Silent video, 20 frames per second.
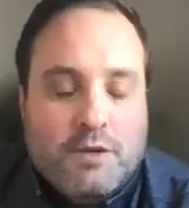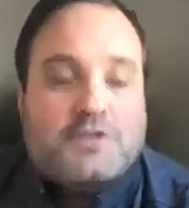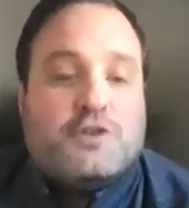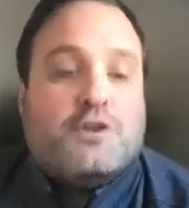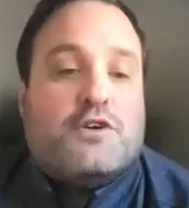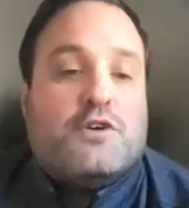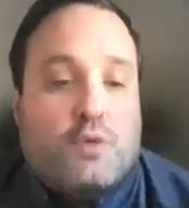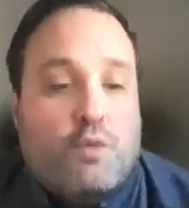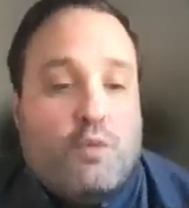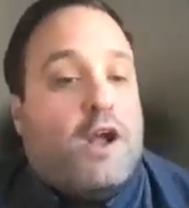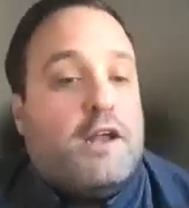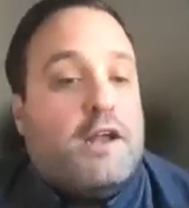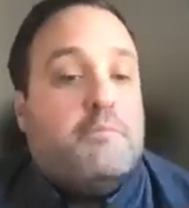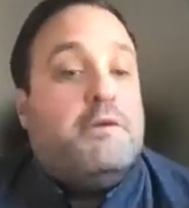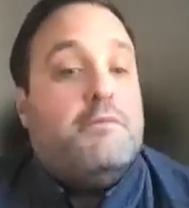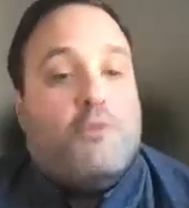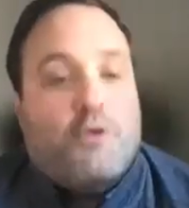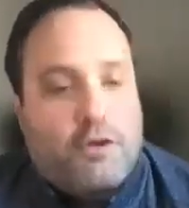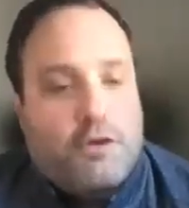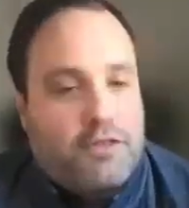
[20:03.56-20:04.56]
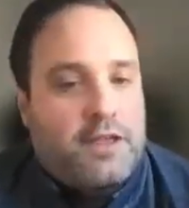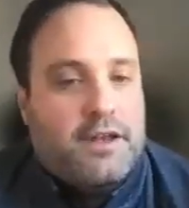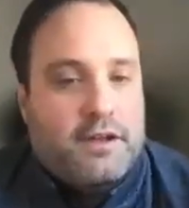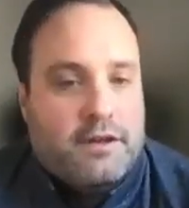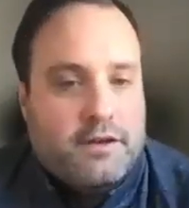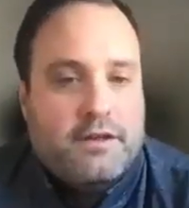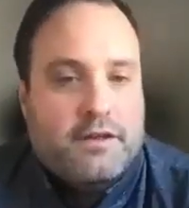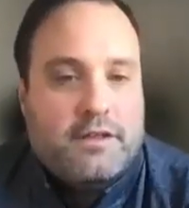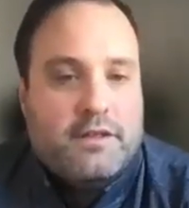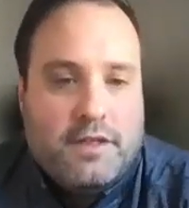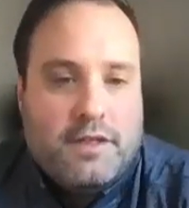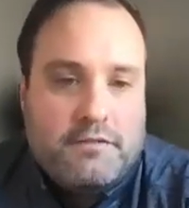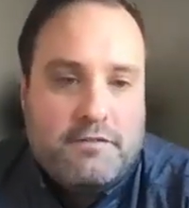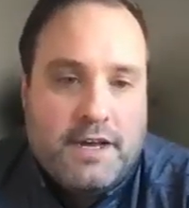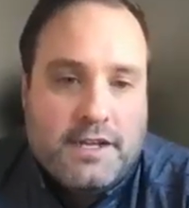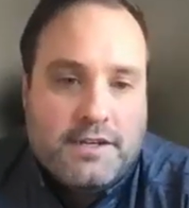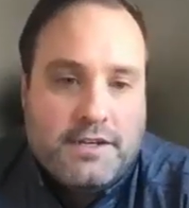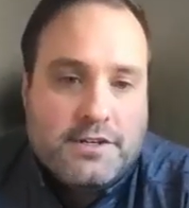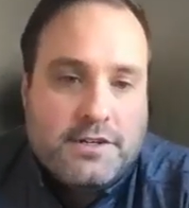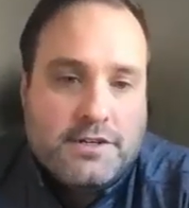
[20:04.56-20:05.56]
certainly want to be more than a
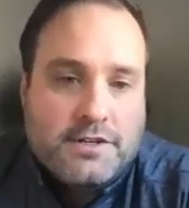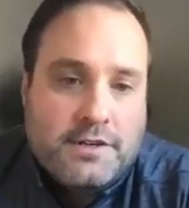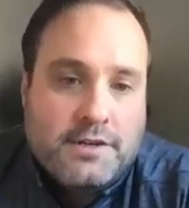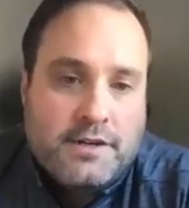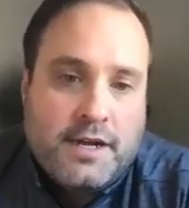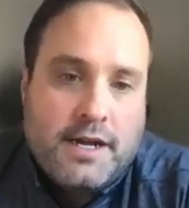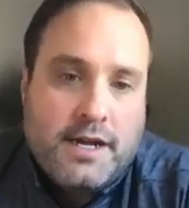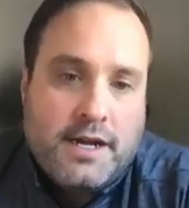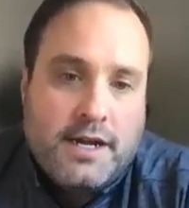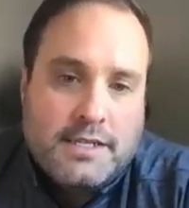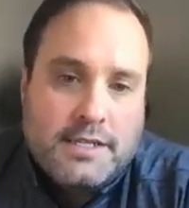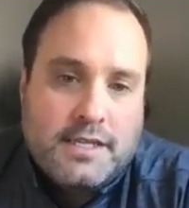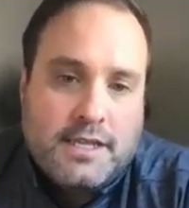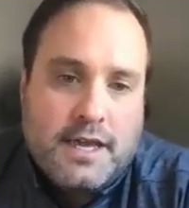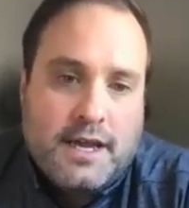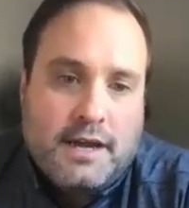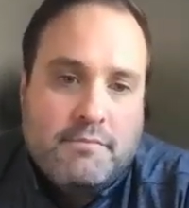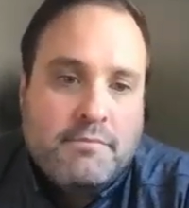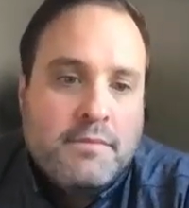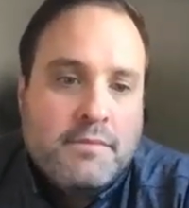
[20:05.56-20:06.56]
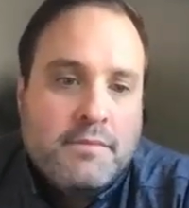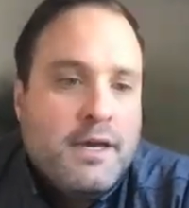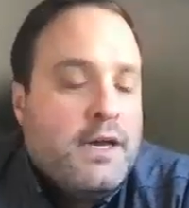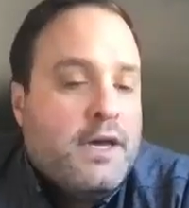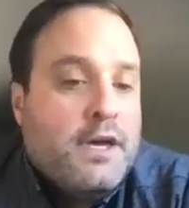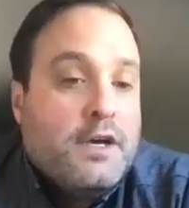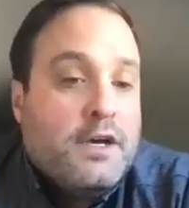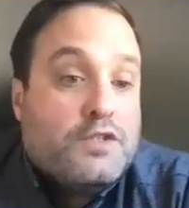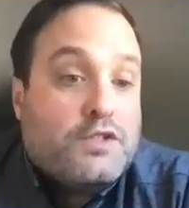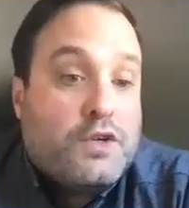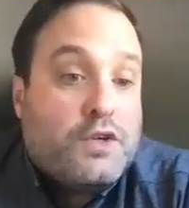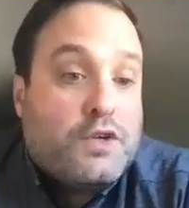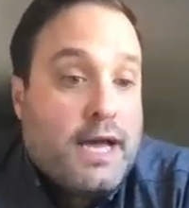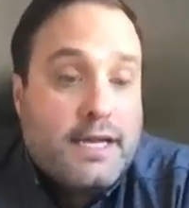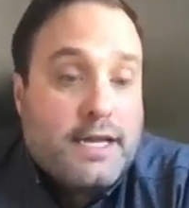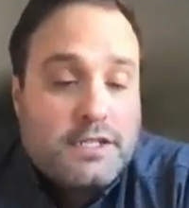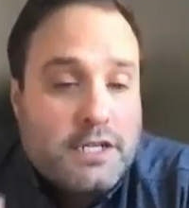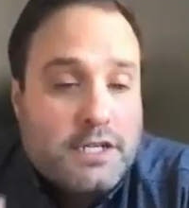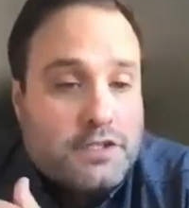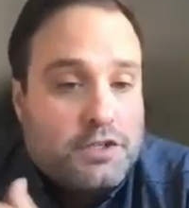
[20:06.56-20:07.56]
vendor to them. So
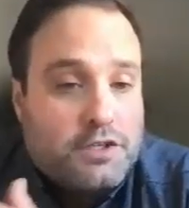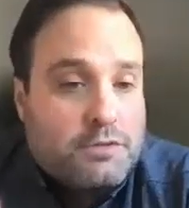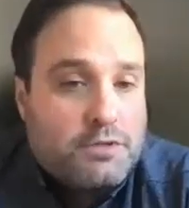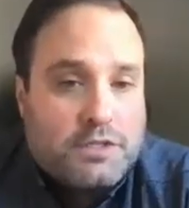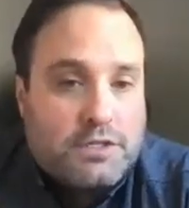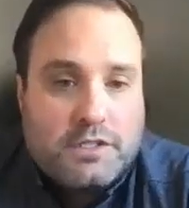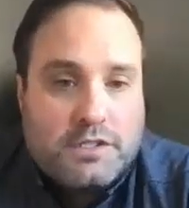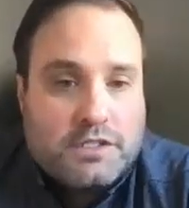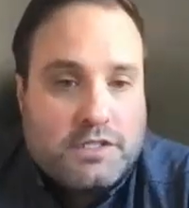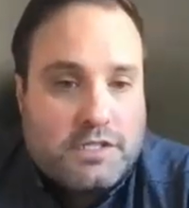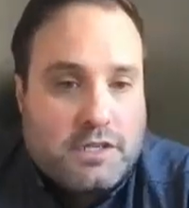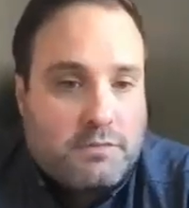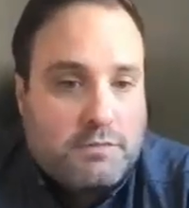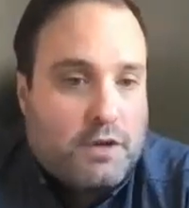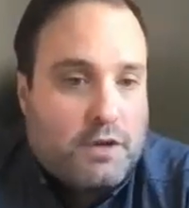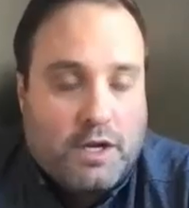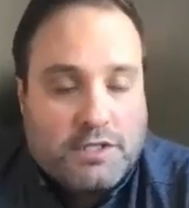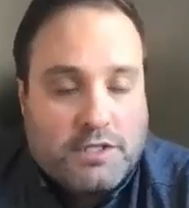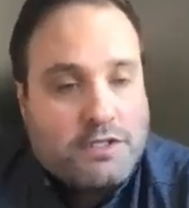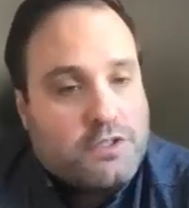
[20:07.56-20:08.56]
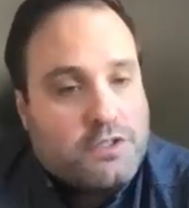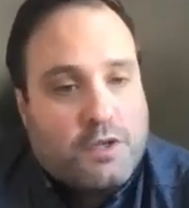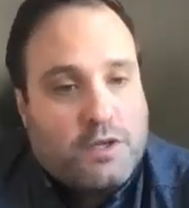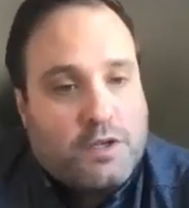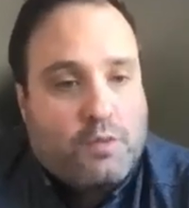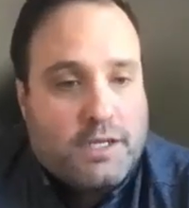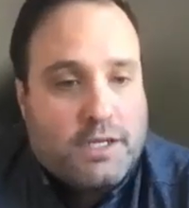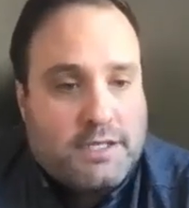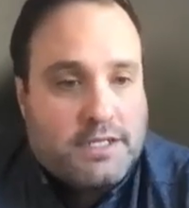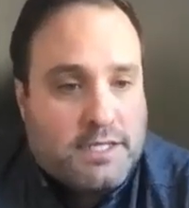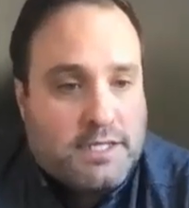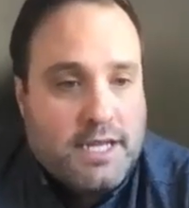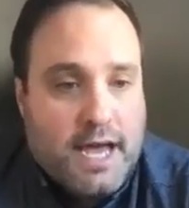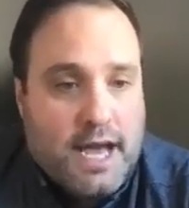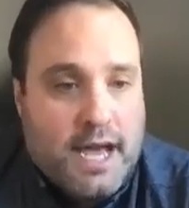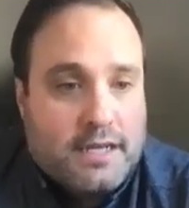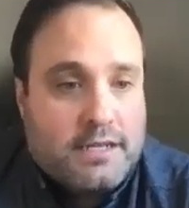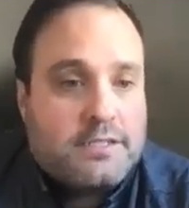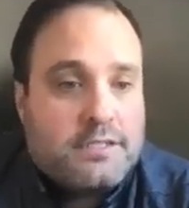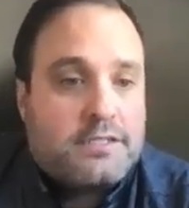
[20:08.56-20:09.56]
yeah, in terms of to some of the questions on what's
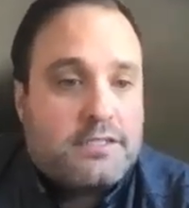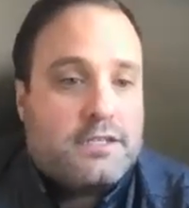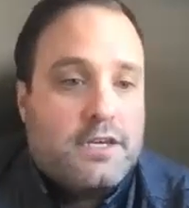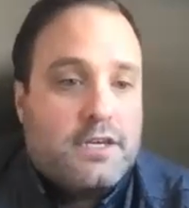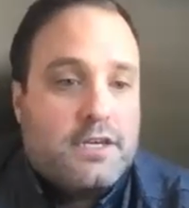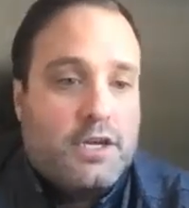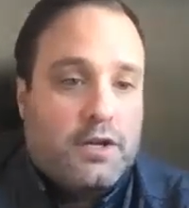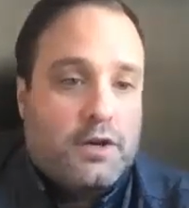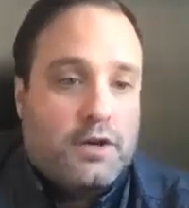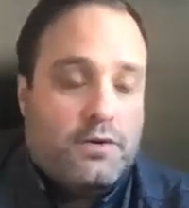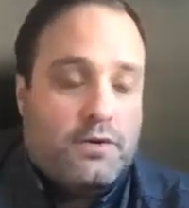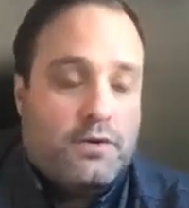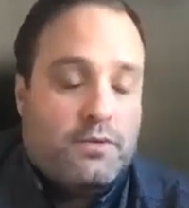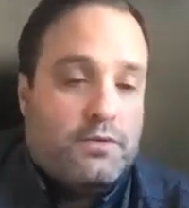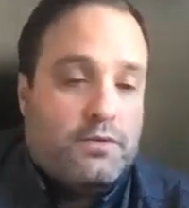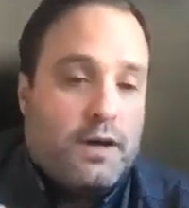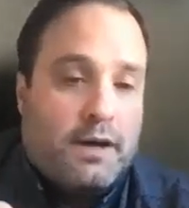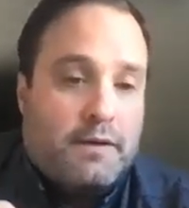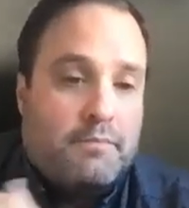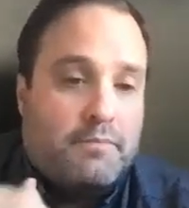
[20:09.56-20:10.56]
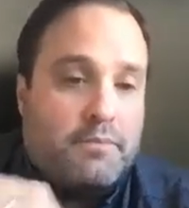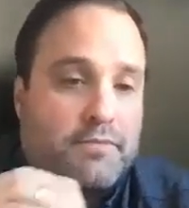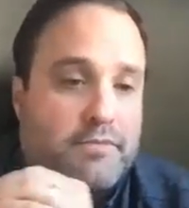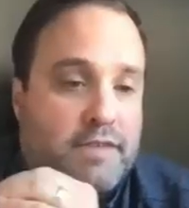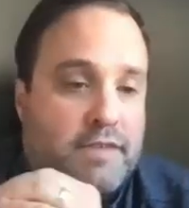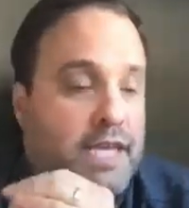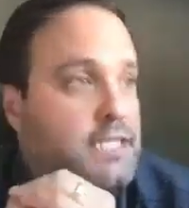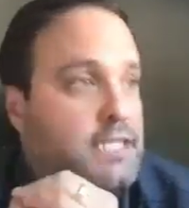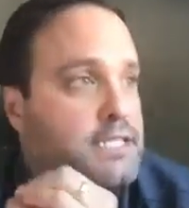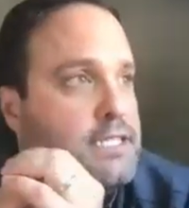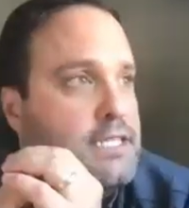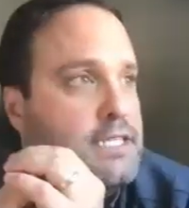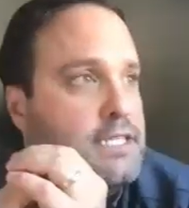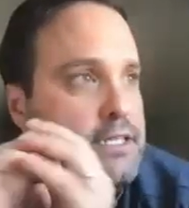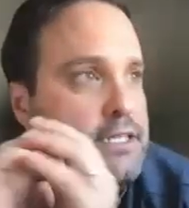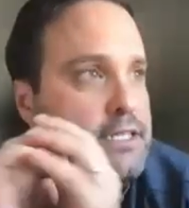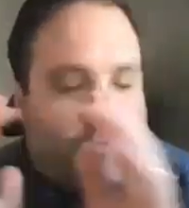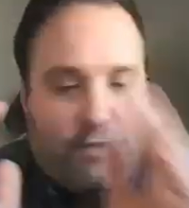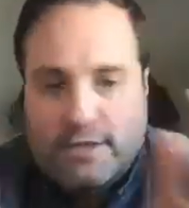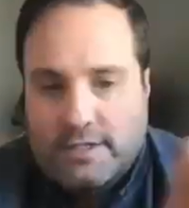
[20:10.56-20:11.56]
next,
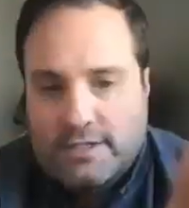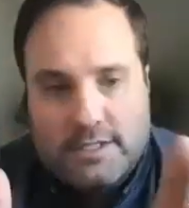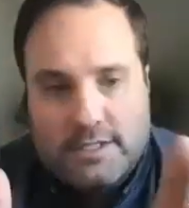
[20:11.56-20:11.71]
Tansley, for